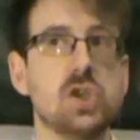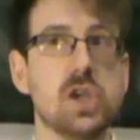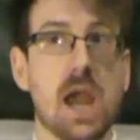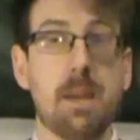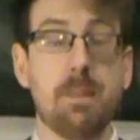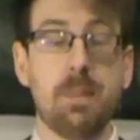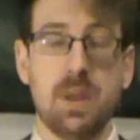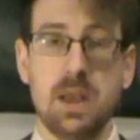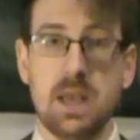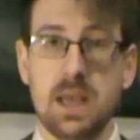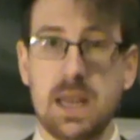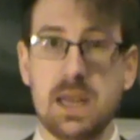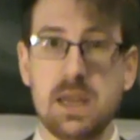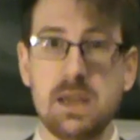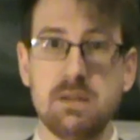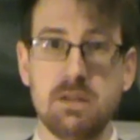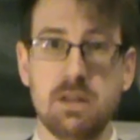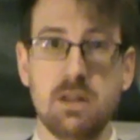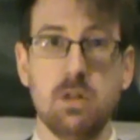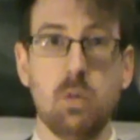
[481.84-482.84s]

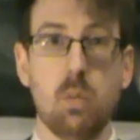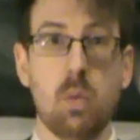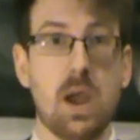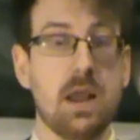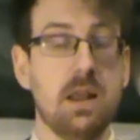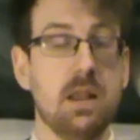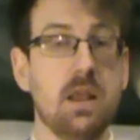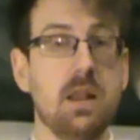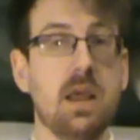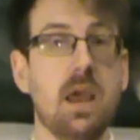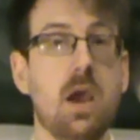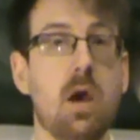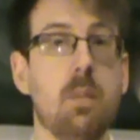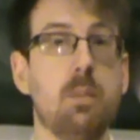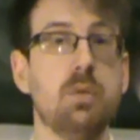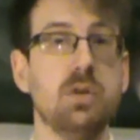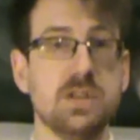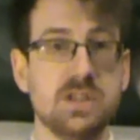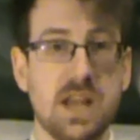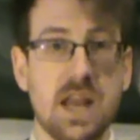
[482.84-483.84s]
Japanese in the way that they are
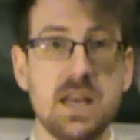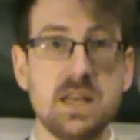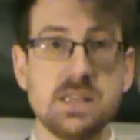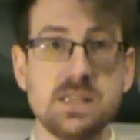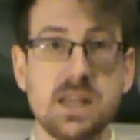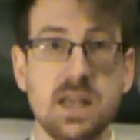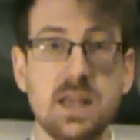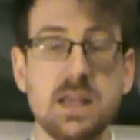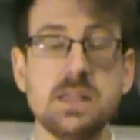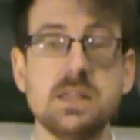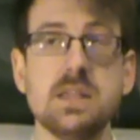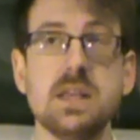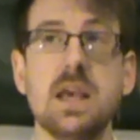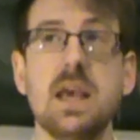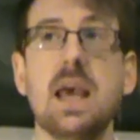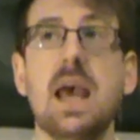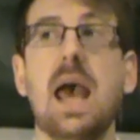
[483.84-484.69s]
presented,